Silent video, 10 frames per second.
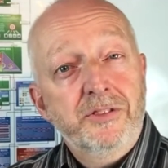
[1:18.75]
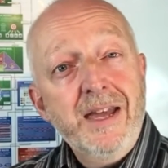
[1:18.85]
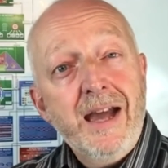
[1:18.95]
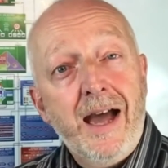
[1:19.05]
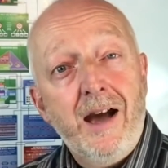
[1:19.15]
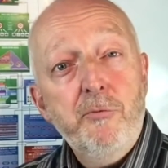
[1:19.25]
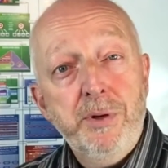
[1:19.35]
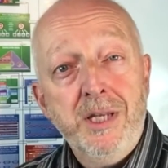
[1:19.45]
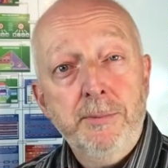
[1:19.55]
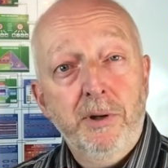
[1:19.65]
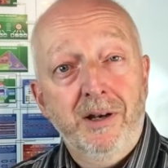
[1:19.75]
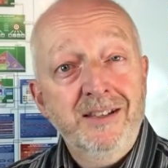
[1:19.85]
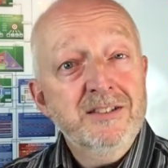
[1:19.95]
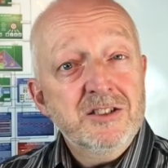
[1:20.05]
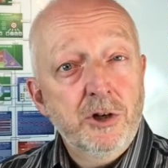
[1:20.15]
They have people
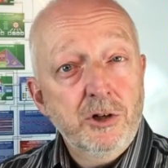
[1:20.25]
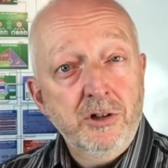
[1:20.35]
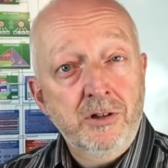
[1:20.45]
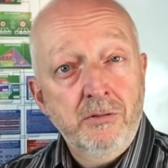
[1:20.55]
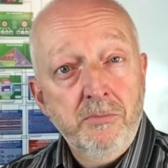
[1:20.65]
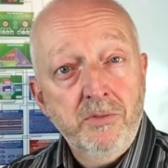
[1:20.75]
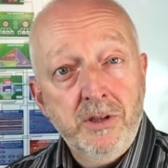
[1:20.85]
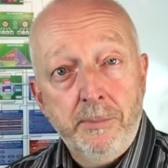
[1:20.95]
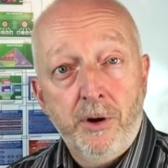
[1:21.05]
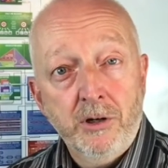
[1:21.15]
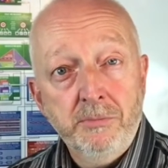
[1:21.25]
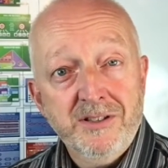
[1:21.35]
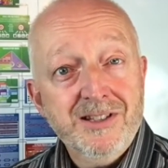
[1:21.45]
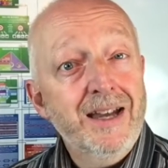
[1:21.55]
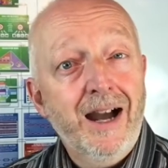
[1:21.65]
in certain
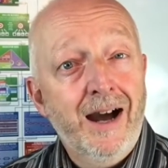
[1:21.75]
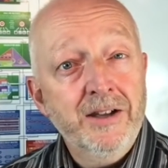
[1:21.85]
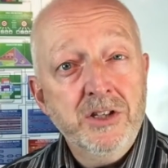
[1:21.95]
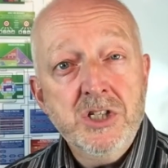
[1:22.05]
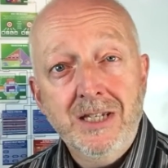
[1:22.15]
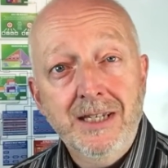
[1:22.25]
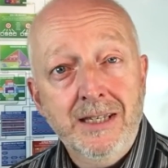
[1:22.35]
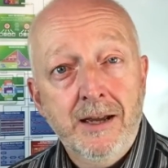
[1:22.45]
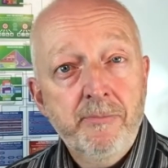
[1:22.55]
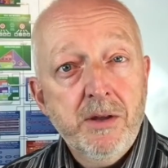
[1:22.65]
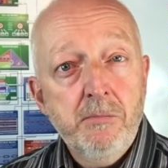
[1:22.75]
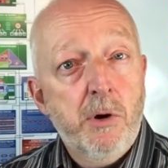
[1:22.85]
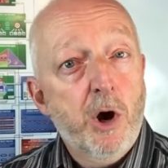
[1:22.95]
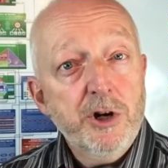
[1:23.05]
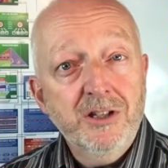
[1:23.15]
departments like IT,
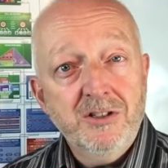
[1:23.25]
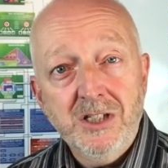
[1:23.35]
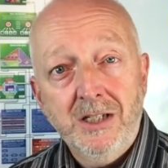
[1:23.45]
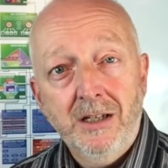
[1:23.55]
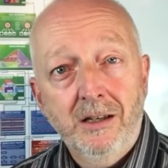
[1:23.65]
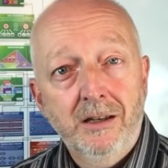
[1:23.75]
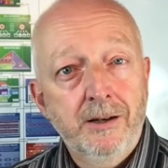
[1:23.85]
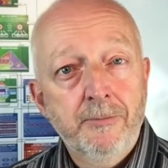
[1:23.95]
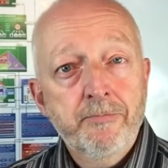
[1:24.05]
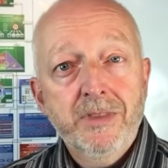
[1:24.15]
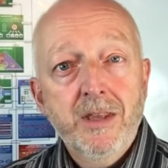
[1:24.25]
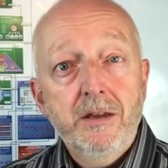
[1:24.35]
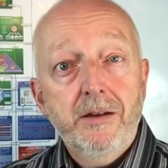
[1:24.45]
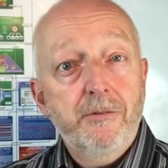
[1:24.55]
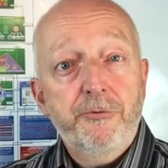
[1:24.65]
marketing,
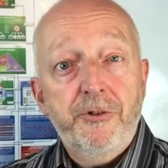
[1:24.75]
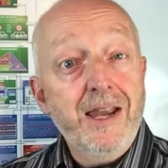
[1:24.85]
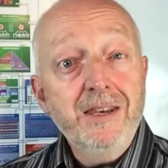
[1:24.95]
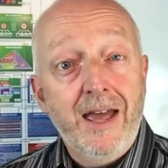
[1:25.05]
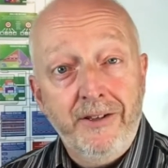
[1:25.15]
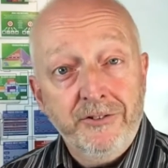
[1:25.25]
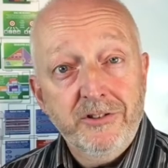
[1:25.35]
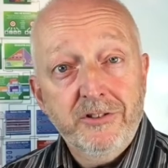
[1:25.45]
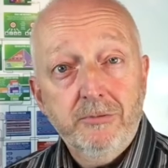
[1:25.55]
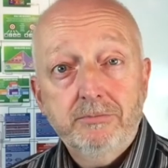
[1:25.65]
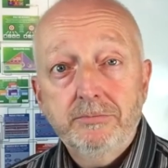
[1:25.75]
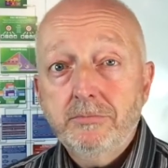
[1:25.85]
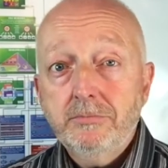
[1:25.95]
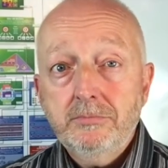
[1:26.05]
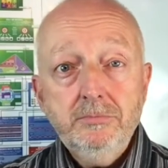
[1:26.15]
finance,
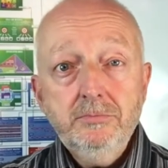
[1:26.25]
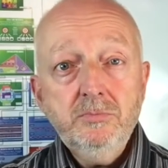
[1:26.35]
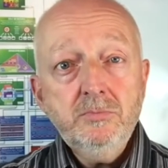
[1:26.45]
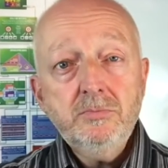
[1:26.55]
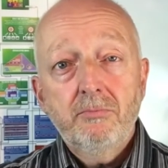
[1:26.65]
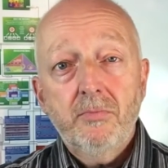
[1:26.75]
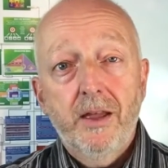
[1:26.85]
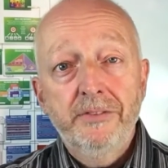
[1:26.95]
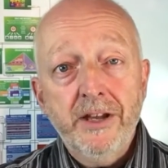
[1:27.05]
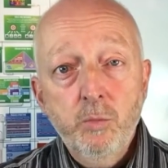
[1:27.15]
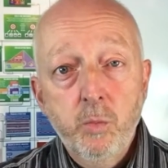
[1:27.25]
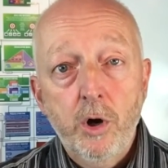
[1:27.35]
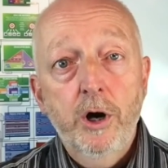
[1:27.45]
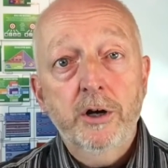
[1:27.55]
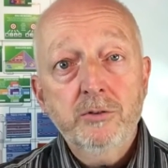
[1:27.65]
that
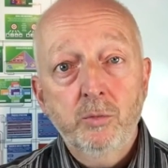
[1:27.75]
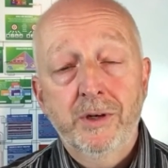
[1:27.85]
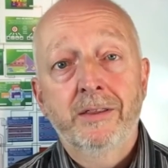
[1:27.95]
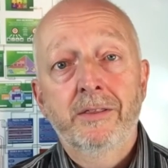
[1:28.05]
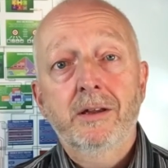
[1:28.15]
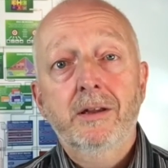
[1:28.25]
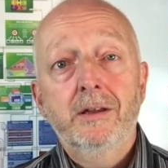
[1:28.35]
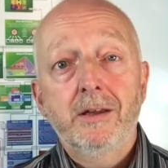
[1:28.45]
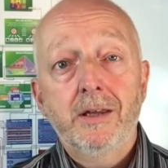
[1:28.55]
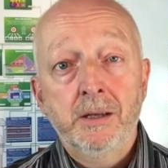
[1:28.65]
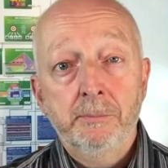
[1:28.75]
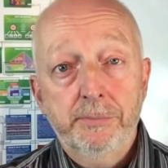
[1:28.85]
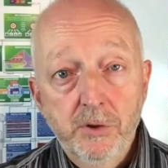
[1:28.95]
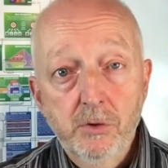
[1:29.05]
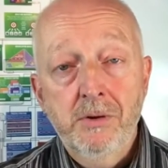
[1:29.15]
works with
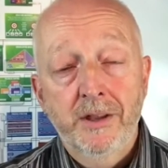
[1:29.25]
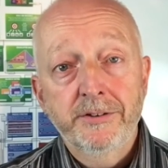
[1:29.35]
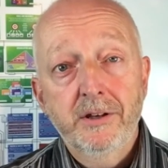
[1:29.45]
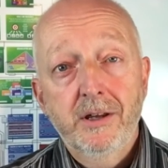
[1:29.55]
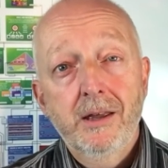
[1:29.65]
improvement.